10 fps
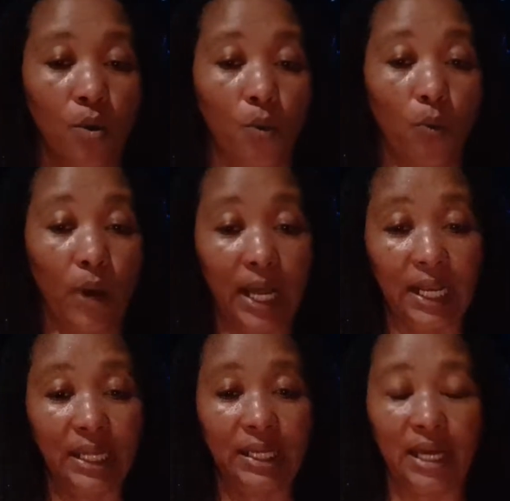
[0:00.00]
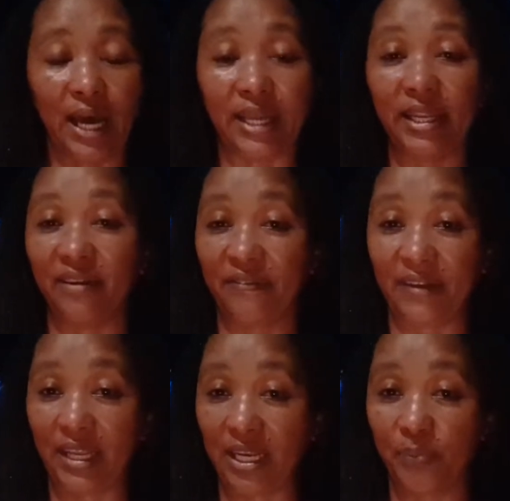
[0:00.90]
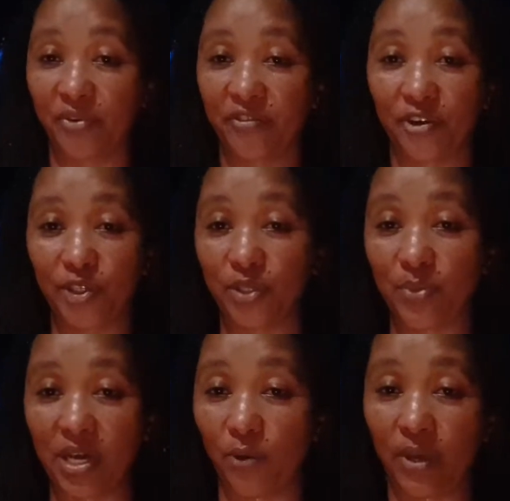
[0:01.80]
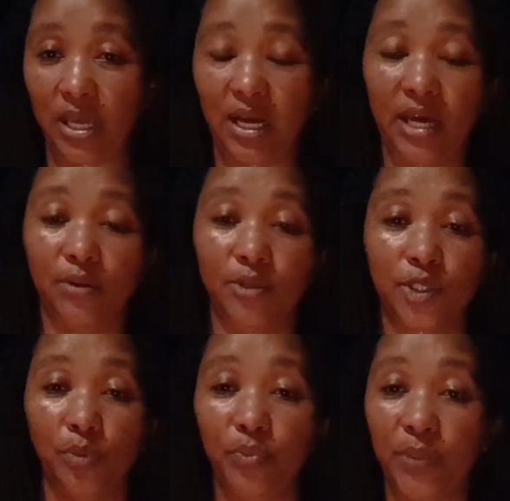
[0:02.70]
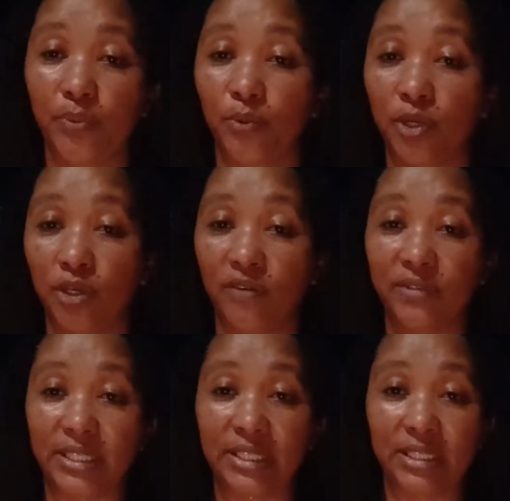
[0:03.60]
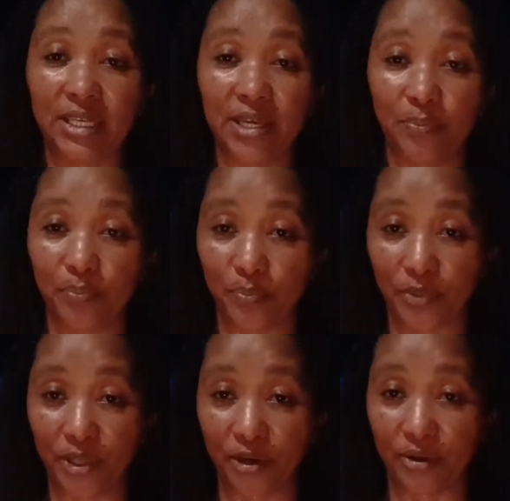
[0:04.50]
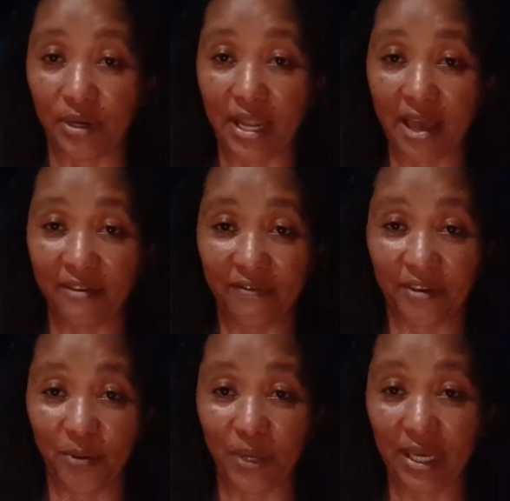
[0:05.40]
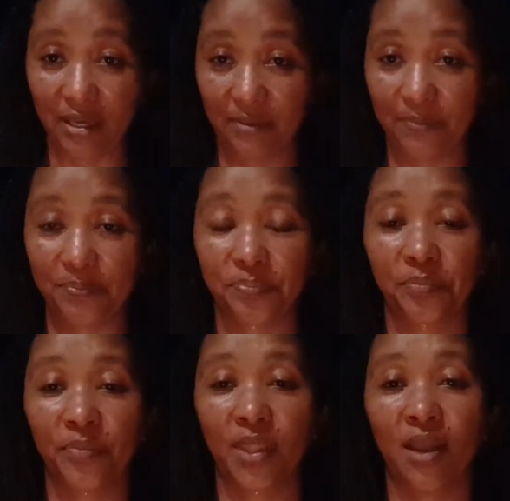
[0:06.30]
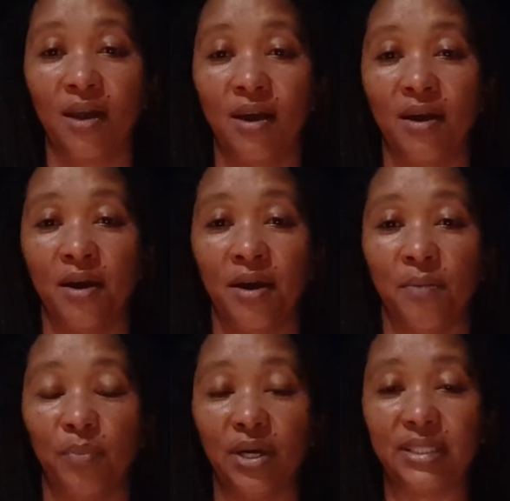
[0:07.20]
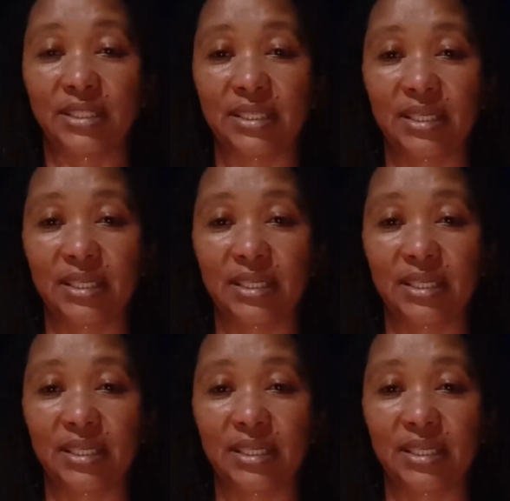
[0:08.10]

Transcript: Well, I definitely prefer to be awake. I know some people would love to sleep their life away, but